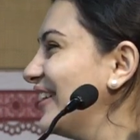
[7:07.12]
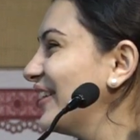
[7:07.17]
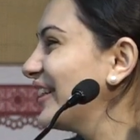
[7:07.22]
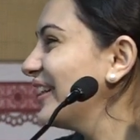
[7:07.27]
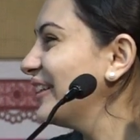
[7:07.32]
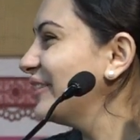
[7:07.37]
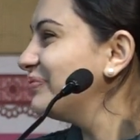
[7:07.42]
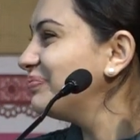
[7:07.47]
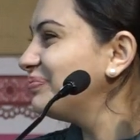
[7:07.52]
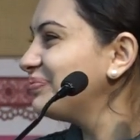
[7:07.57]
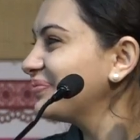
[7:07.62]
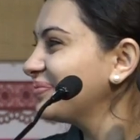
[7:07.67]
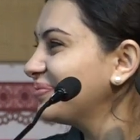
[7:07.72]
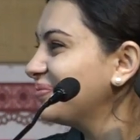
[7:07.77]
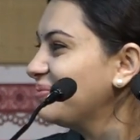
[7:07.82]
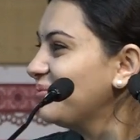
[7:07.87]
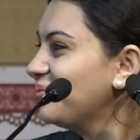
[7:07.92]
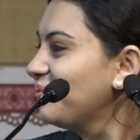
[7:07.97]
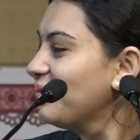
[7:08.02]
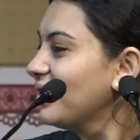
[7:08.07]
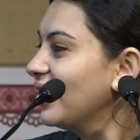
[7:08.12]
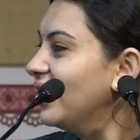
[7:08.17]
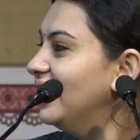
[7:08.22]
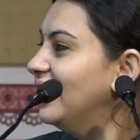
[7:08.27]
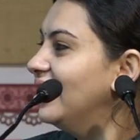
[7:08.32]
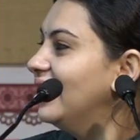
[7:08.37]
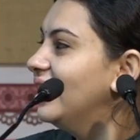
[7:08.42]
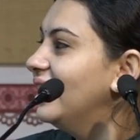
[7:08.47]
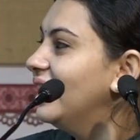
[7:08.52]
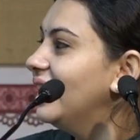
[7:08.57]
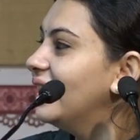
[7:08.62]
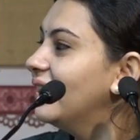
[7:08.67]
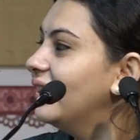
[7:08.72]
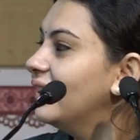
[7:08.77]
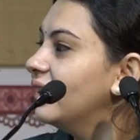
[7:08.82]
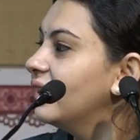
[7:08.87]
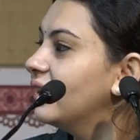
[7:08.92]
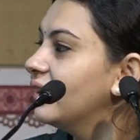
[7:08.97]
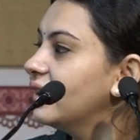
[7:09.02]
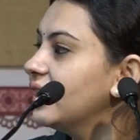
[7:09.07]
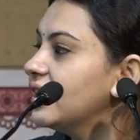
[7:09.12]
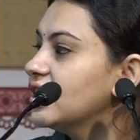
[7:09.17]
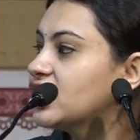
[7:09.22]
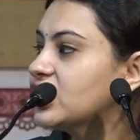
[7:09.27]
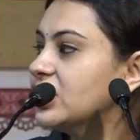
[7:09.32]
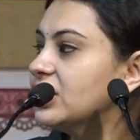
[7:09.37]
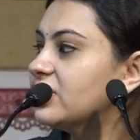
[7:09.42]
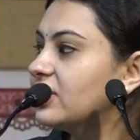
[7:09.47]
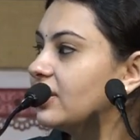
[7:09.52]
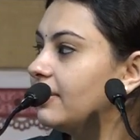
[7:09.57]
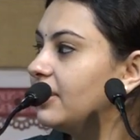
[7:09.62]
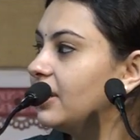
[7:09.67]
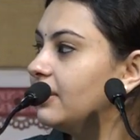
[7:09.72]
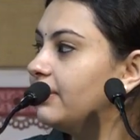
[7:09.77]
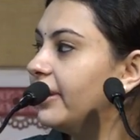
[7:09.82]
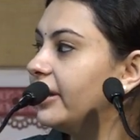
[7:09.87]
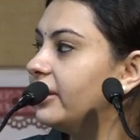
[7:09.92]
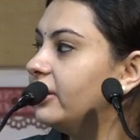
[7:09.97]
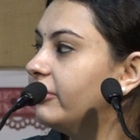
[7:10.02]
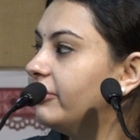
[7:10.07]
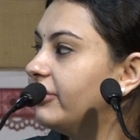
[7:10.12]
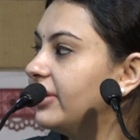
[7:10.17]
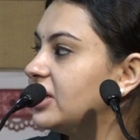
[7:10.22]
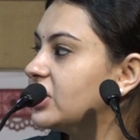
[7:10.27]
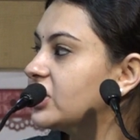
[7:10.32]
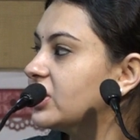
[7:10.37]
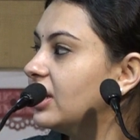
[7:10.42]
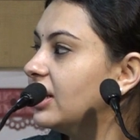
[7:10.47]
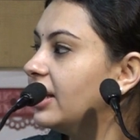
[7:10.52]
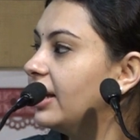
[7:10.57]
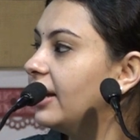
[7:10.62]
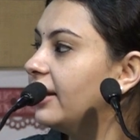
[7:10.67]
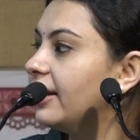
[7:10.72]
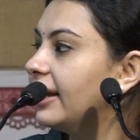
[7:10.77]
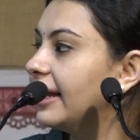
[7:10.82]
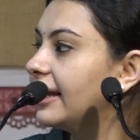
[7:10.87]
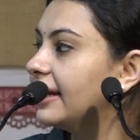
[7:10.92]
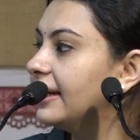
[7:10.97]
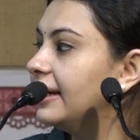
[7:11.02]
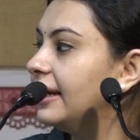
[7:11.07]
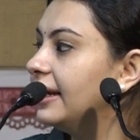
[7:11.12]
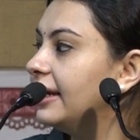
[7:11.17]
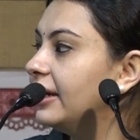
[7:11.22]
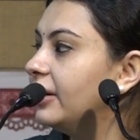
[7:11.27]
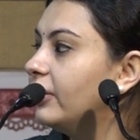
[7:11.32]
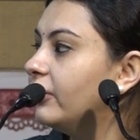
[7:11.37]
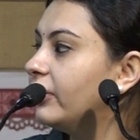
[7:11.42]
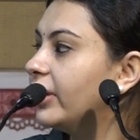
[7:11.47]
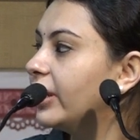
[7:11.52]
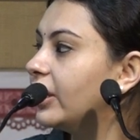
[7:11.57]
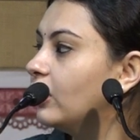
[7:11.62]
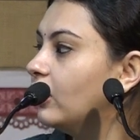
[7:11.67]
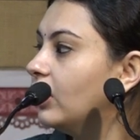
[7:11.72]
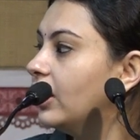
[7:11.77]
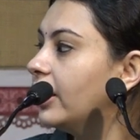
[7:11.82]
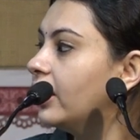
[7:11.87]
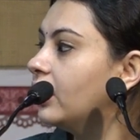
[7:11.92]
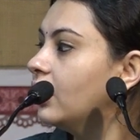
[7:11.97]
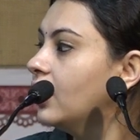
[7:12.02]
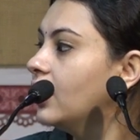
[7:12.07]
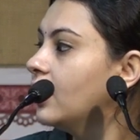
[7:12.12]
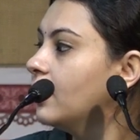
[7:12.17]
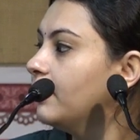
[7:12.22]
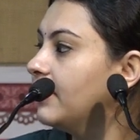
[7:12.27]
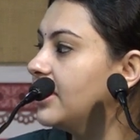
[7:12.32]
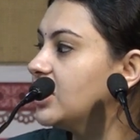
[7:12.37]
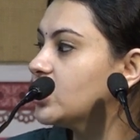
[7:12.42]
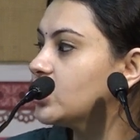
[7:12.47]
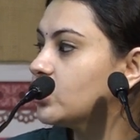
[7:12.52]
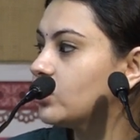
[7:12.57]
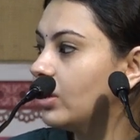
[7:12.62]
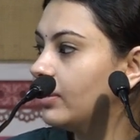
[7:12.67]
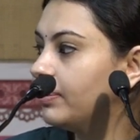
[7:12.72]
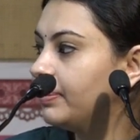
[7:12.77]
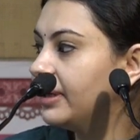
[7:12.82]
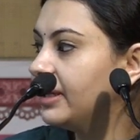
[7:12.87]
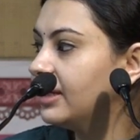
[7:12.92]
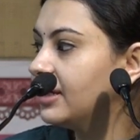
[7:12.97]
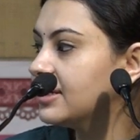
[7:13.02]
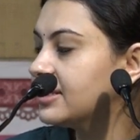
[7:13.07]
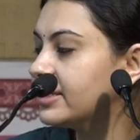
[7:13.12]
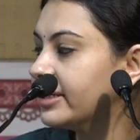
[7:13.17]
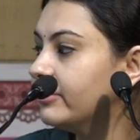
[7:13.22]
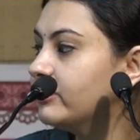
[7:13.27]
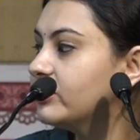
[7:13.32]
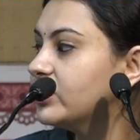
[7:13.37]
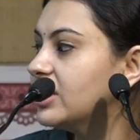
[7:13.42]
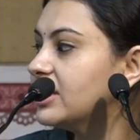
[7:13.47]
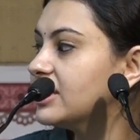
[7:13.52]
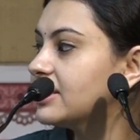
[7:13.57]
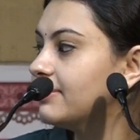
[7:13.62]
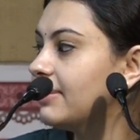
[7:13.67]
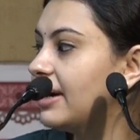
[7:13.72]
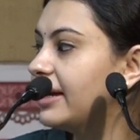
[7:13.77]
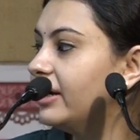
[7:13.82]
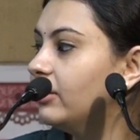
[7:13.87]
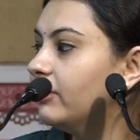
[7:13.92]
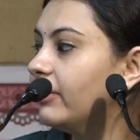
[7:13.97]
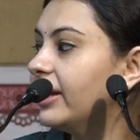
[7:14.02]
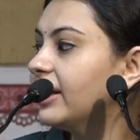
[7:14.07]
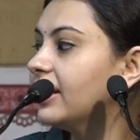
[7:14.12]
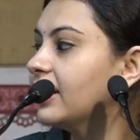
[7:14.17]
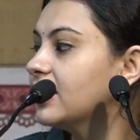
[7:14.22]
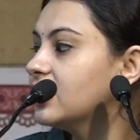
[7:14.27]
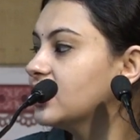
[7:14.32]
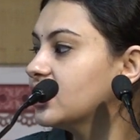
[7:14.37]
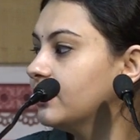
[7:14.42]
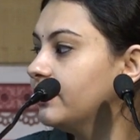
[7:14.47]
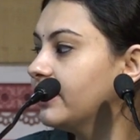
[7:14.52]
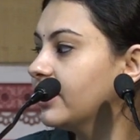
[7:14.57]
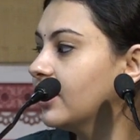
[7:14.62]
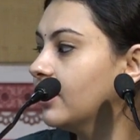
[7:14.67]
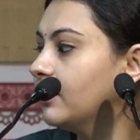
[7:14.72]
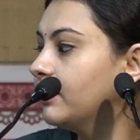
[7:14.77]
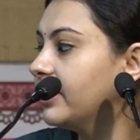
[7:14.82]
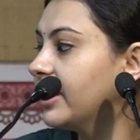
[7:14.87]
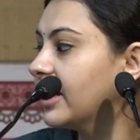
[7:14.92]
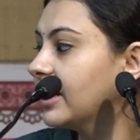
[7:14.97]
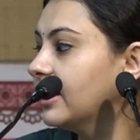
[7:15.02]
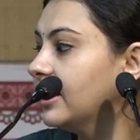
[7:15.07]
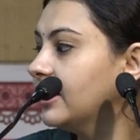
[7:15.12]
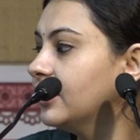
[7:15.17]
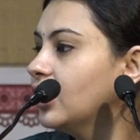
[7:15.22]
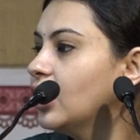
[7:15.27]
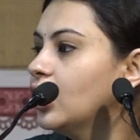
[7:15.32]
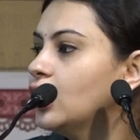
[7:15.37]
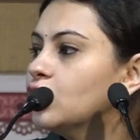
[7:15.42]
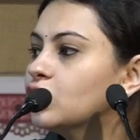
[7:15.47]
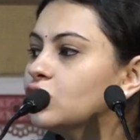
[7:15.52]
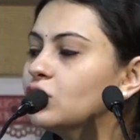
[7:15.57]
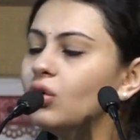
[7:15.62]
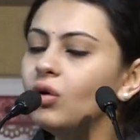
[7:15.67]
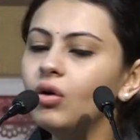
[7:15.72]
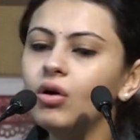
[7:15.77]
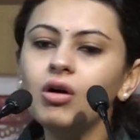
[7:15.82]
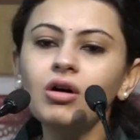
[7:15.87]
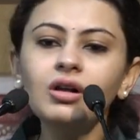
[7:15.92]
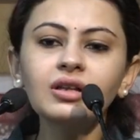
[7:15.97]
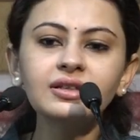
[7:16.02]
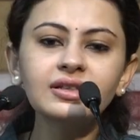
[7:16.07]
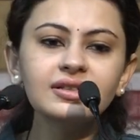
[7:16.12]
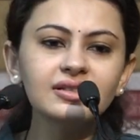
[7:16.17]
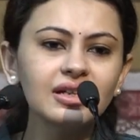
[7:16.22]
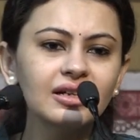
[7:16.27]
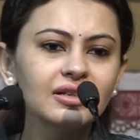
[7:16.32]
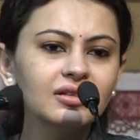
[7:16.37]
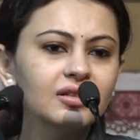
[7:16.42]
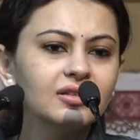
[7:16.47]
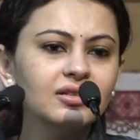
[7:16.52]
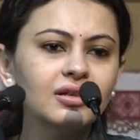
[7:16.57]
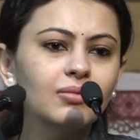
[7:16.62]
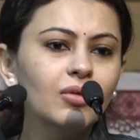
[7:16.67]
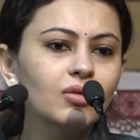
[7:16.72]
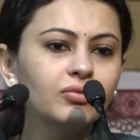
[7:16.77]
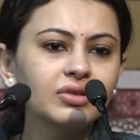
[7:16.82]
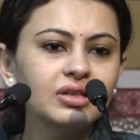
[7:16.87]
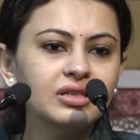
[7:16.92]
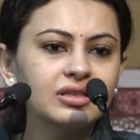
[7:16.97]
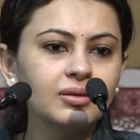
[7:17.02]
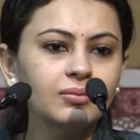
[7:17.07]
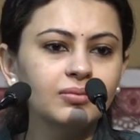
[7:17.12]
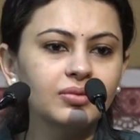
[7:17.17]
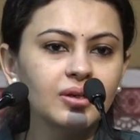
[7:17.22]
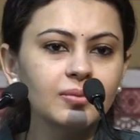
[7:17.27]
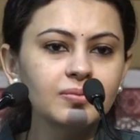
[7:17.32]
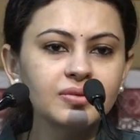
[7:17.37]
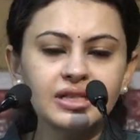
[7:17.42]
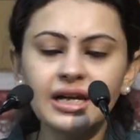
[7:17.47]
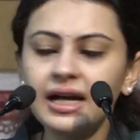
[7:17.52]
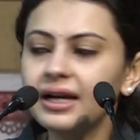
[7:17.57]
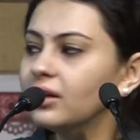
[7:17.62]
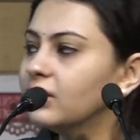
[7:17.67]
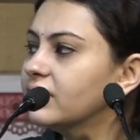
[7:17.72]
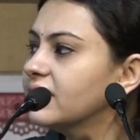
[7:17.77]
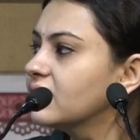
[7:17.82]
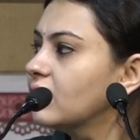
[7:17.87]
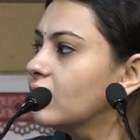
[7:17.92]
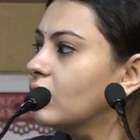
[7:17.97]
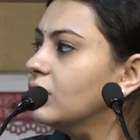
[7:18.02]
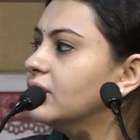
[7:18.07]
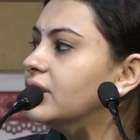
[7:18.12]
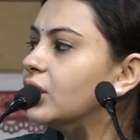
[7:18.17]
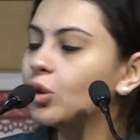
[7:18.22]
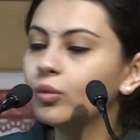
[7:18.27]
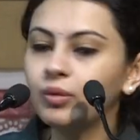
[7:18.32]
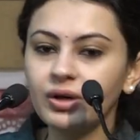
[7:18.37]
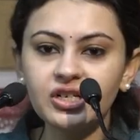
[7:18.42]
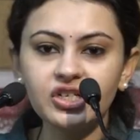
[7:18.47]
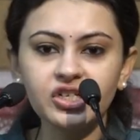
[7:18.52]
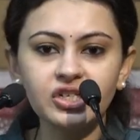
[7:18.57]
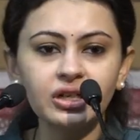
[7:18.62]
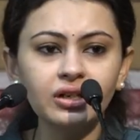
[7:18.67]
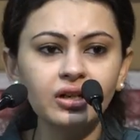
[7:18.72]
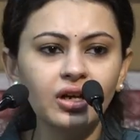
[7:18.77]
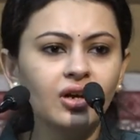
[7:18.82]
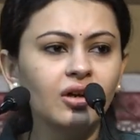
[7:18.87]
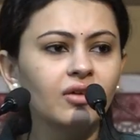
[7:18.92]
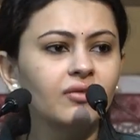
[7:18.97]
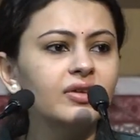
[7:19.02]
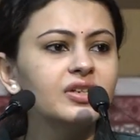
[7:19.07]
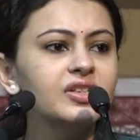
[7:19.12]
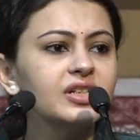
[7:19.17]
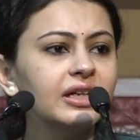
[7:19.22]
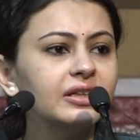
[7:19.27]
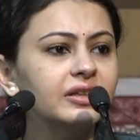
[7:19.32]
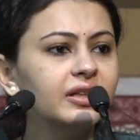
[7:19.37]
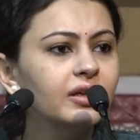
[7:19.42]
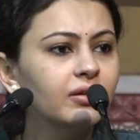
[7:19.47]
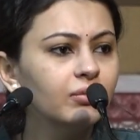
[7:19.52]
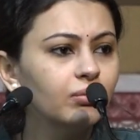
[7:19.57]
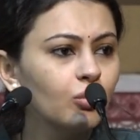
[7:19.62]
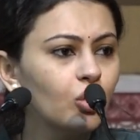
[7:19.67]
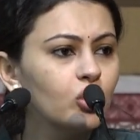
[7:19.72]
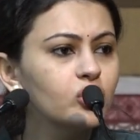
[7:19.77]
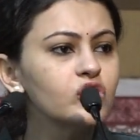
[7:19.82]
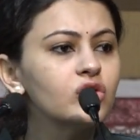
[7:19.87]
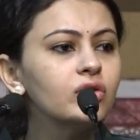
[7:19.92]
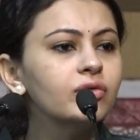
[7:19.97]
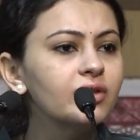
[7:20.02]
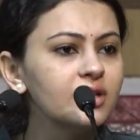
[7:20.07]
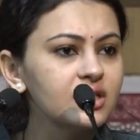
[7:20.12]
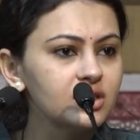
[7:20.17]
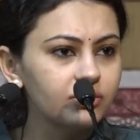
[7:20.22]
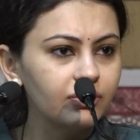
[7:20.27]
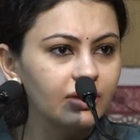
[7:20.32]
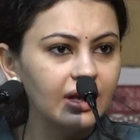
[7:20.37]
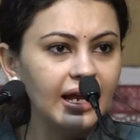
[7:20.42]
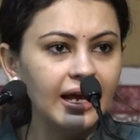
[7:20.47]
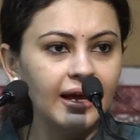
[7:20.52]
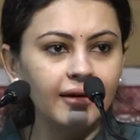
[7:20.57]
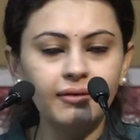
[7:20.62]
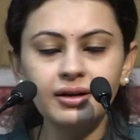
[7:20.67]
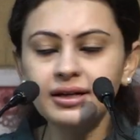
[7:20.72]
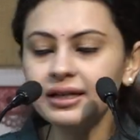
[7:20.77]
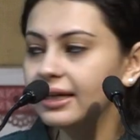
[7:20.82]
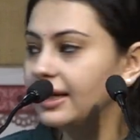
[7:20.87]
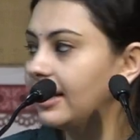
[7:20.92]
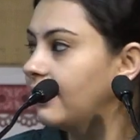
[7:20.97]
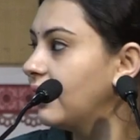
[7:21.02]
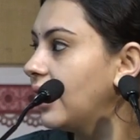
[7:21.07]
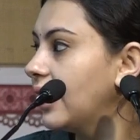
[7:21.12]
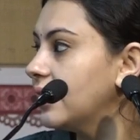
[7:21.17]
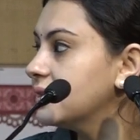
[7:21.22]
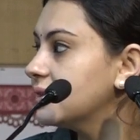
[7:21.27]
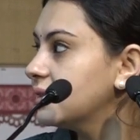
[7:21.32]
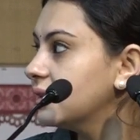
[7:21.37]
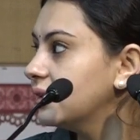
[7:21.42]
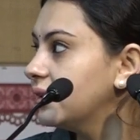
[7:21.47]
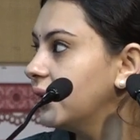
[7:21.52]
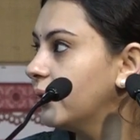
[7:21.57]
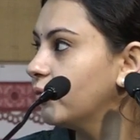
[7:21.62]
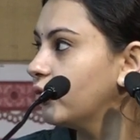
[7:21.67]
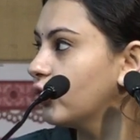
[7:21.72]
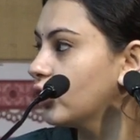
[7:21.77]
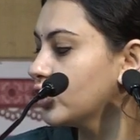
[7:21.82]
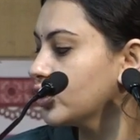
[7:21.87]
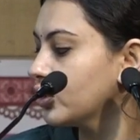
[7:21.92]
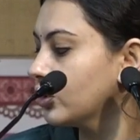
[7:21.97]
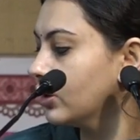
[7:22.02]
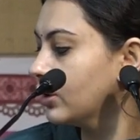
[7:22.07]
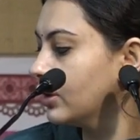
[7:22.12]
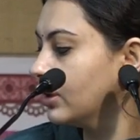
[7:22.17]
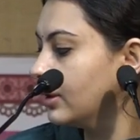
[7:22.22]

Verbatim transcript: okay. Uh, is she troubled by the facial hair, acne, irregular menstrual periods? If she is married, why can't she become pregnant? So all these are some of the symptoms, and these are all the question which I think most of us will have it, and I'll answer them for sure.